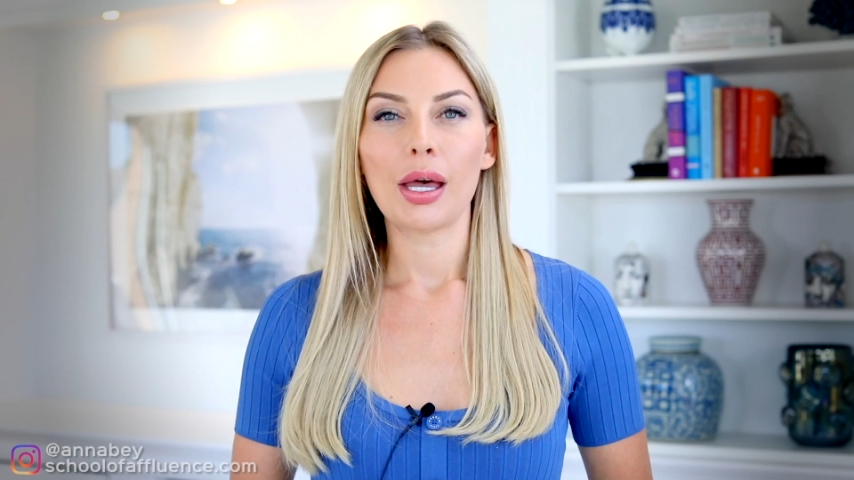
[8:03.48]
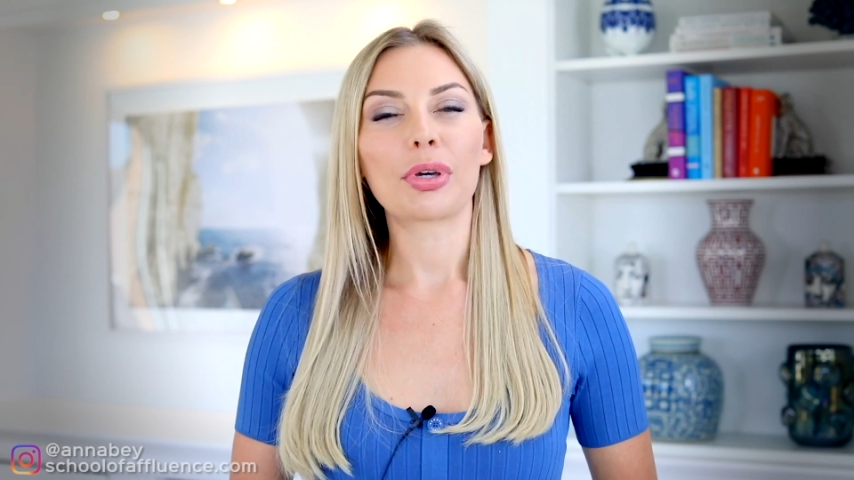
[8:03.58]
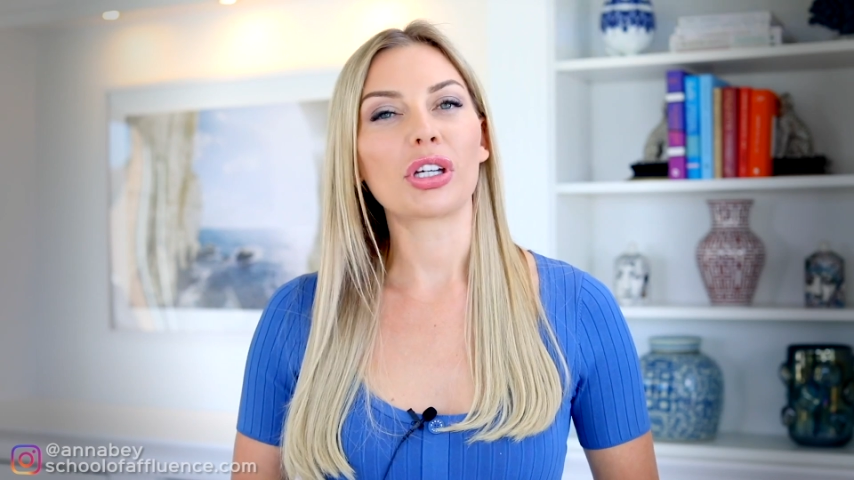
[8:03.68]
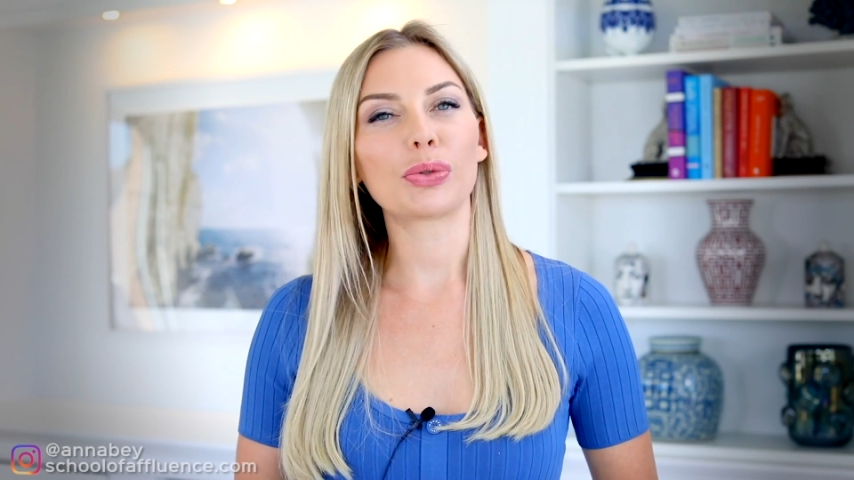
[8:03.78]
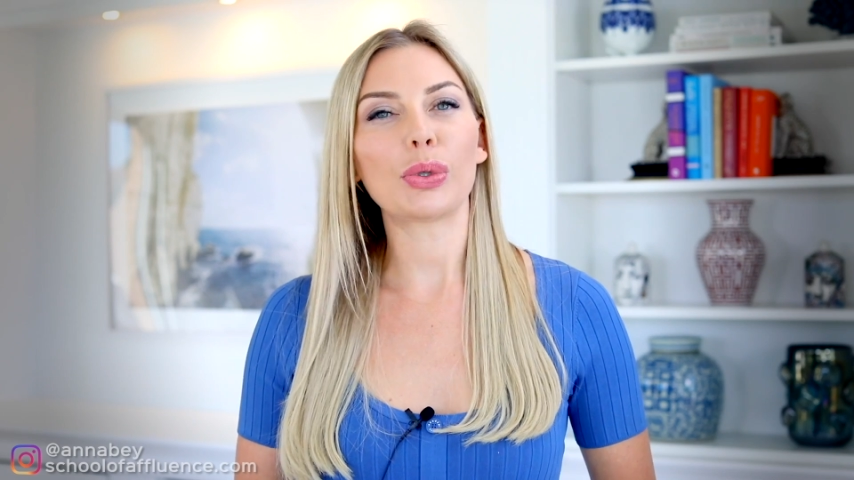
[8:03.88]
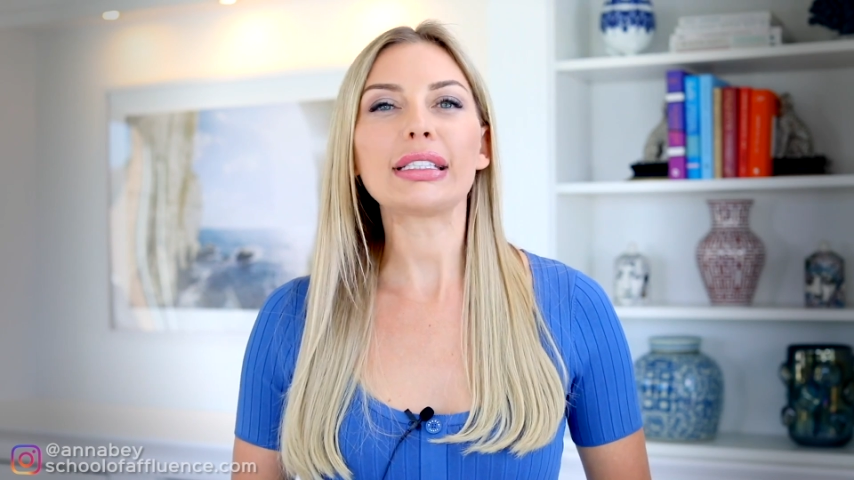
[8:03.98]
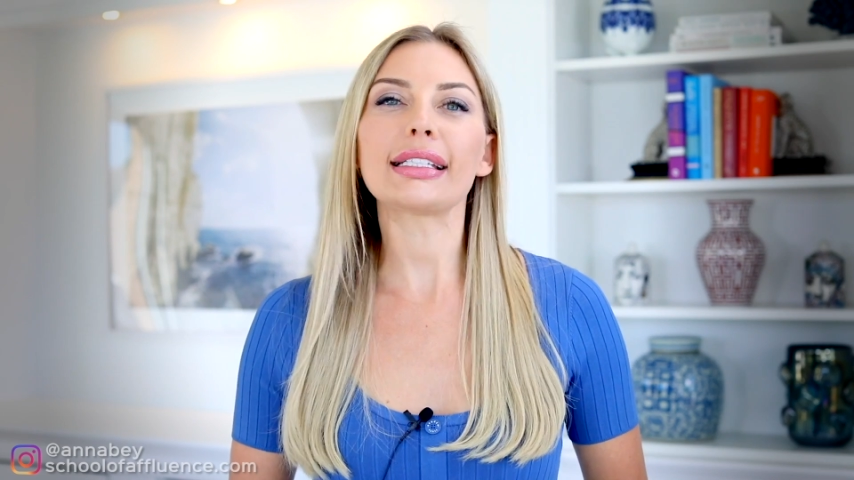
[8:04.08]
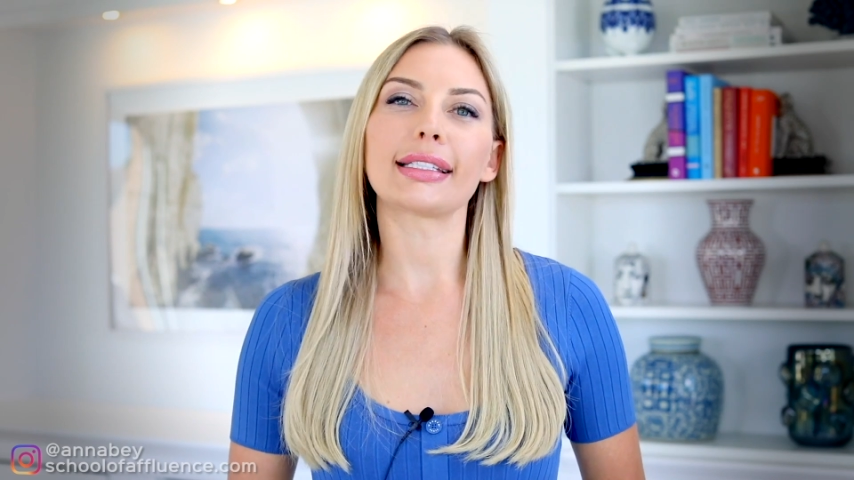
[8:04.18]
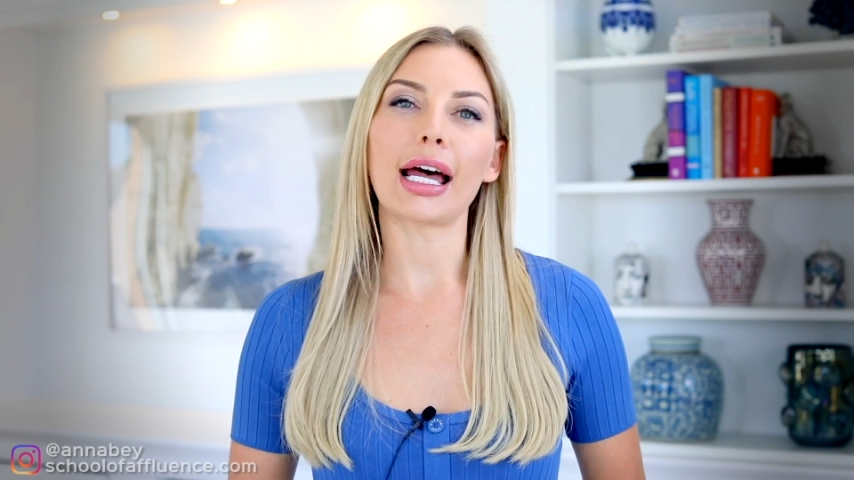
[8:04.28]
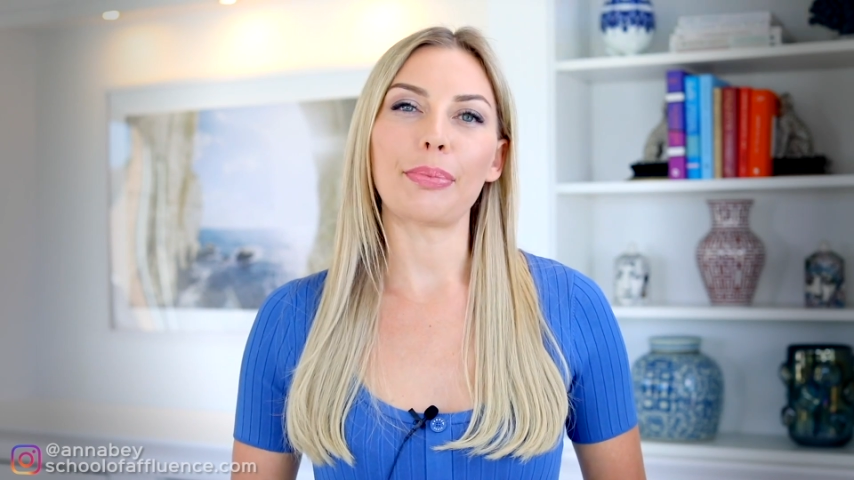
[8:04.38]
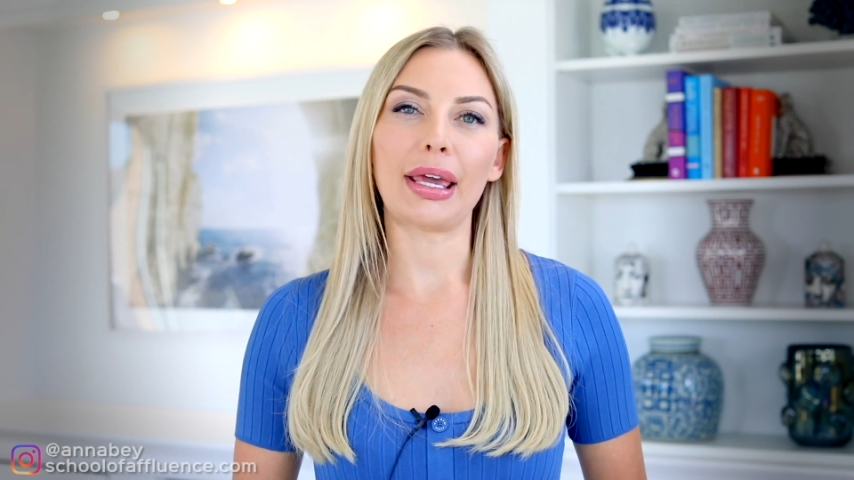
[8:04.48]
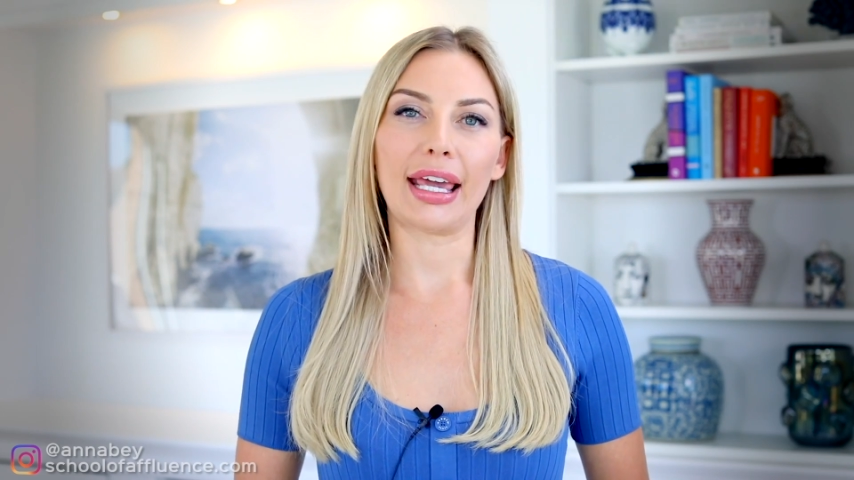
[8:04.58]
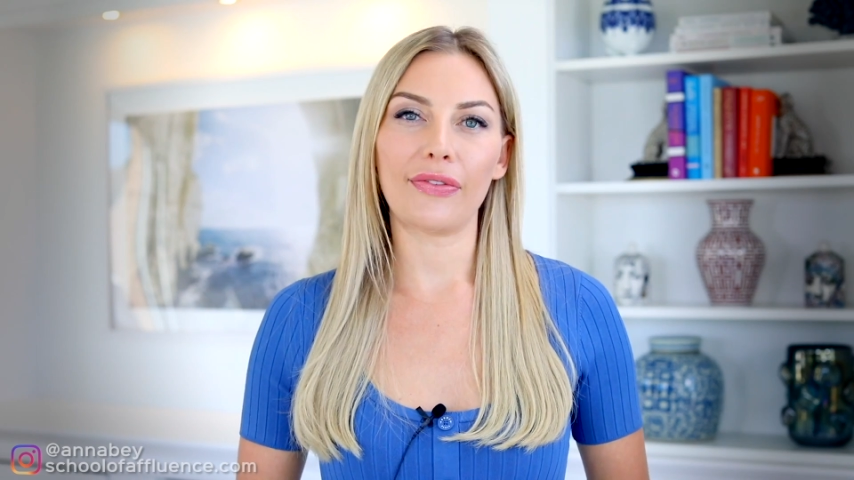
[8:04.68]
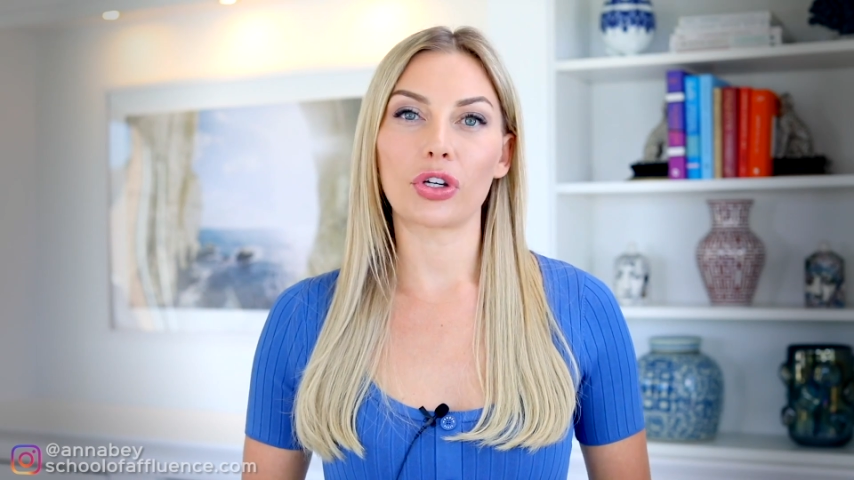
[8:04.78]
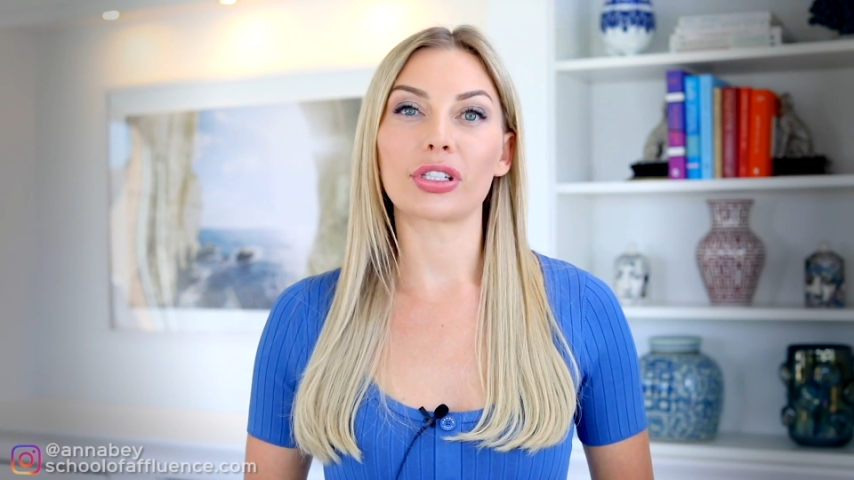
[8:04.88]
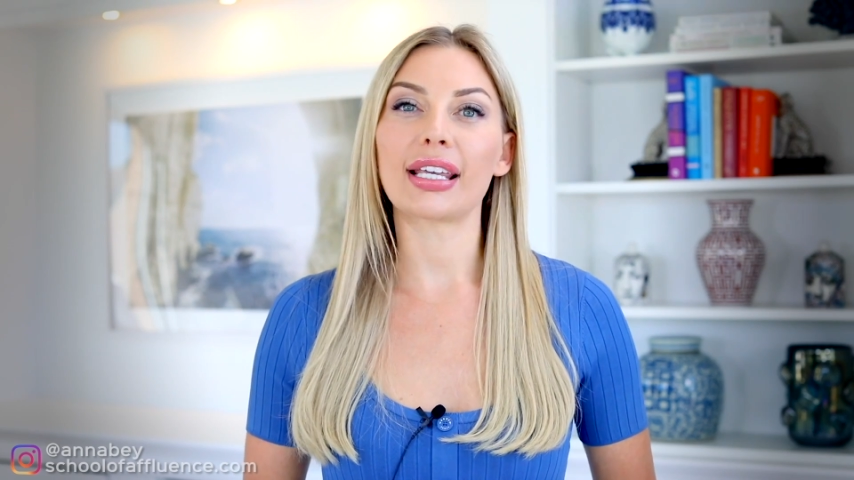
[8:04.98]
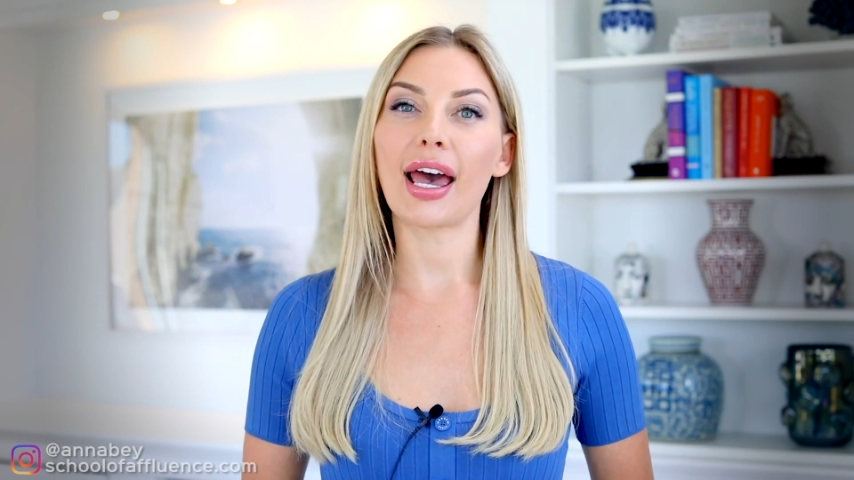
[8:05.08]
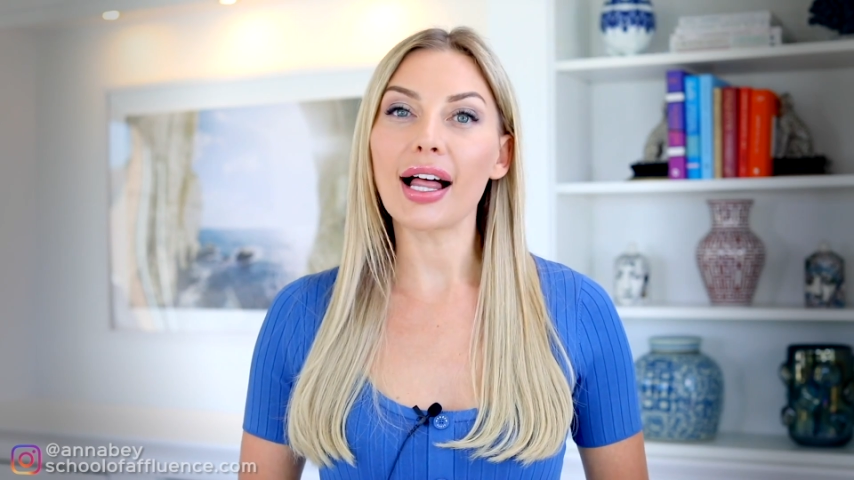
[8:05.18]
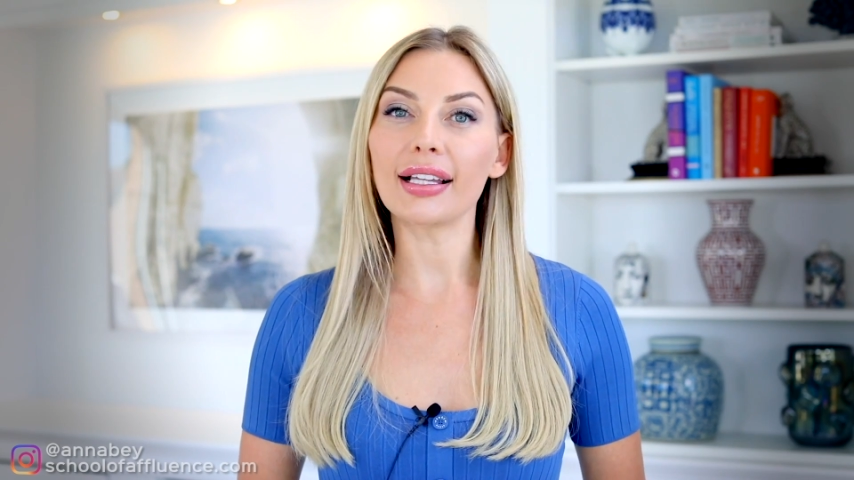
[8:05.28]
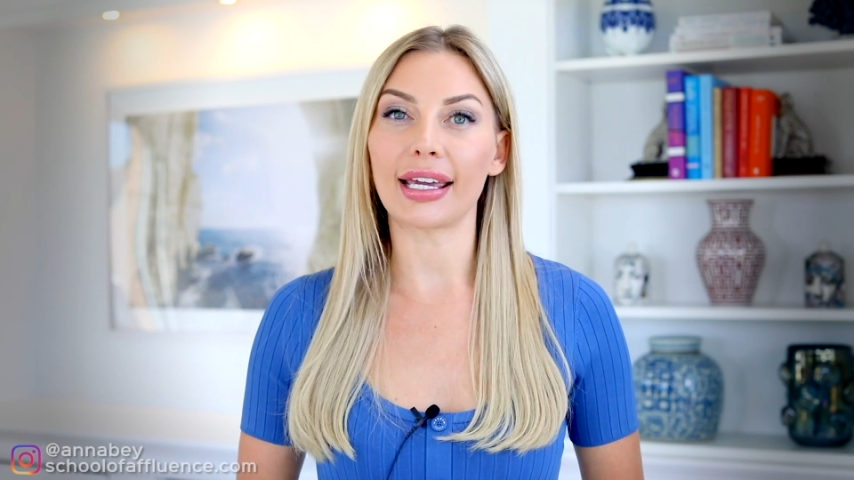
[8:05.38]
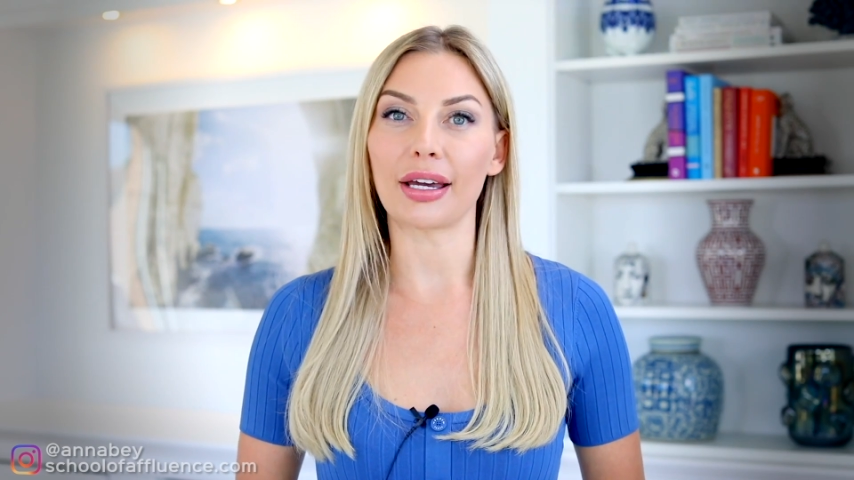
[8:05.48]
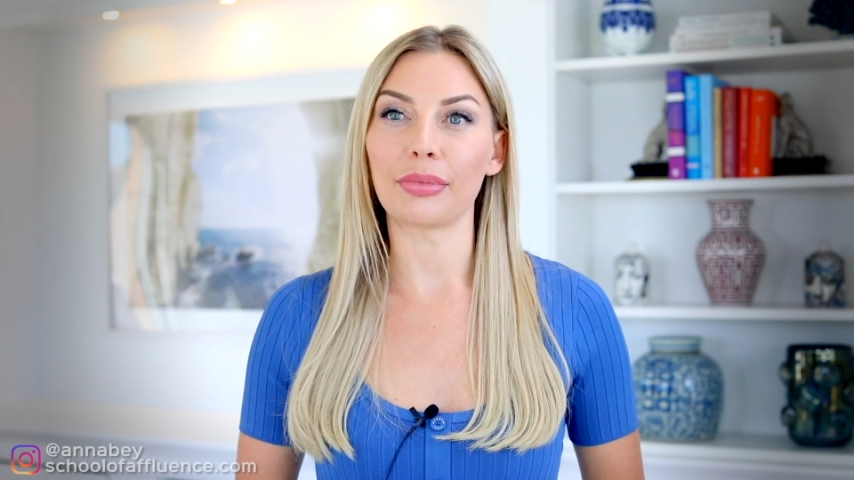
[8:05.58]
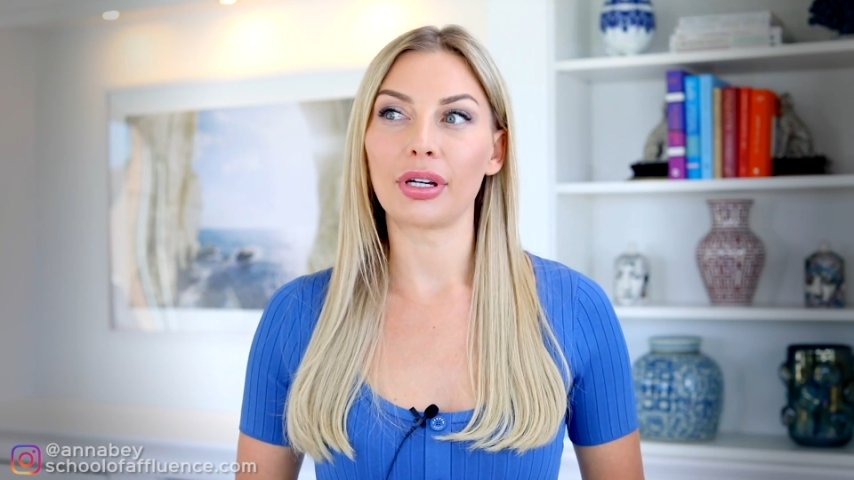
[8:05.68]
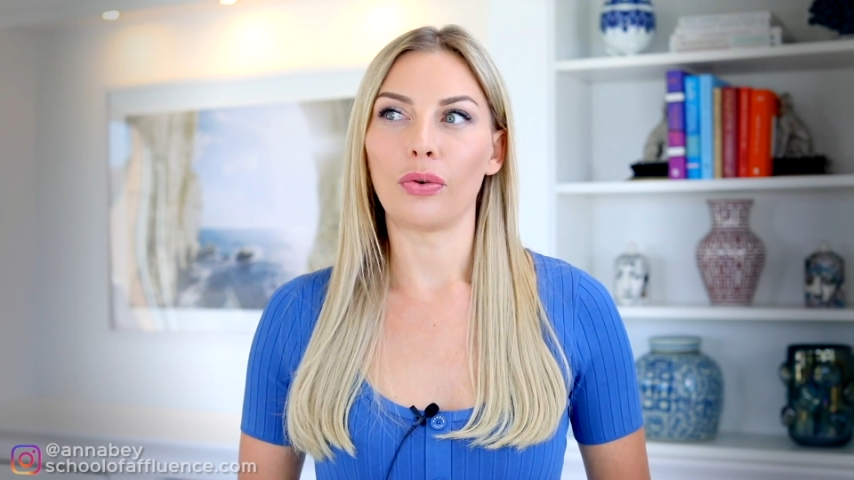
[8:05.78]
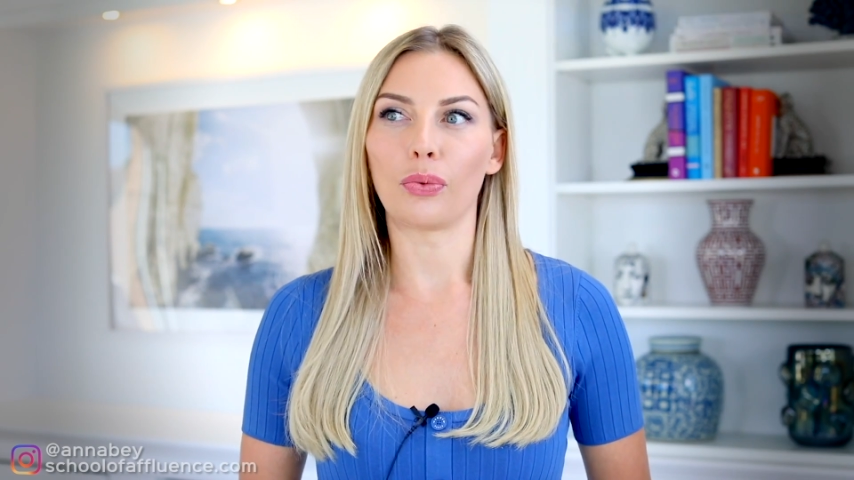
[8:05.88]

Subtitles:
Because what does that behavior tell him?